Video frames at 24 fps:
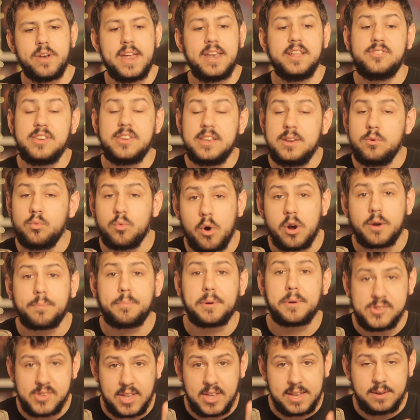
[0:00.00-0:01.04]
And it didn't work
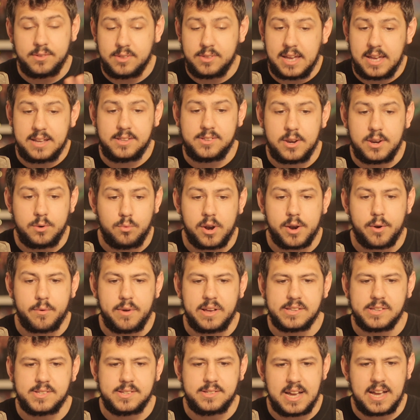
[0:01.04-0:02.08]
because they didn't want to
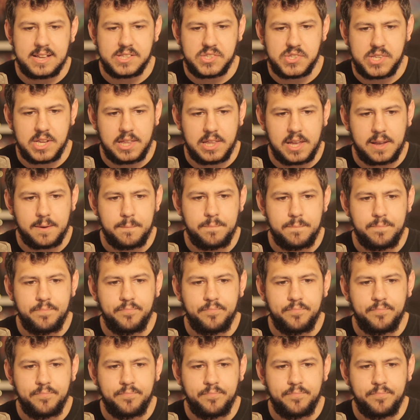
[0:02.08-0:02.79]
raise the debt ceiling.